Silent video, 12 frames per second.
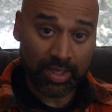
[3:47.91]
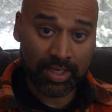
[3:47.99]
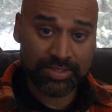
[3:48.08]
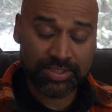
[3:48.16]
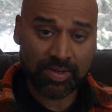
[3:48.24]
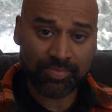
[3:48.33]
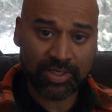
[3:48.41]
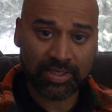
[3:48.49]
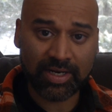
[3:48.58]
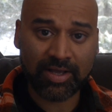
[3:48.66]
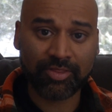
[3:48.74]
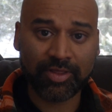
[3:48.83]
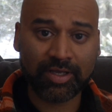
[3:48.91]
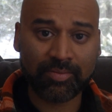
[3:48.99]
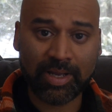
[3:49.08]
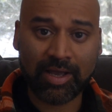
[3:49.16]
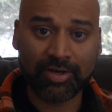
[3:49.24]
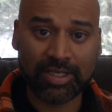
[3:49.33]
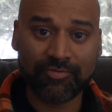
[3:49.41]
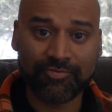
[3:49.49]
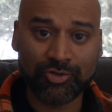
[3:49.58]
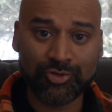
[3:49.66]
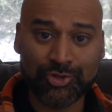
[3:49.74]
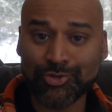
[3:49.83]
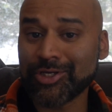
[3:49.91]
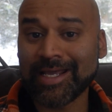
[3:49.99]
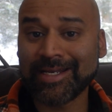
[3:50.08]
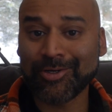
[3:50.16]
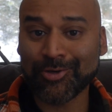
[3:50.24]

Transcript: it's something to now think about if you do get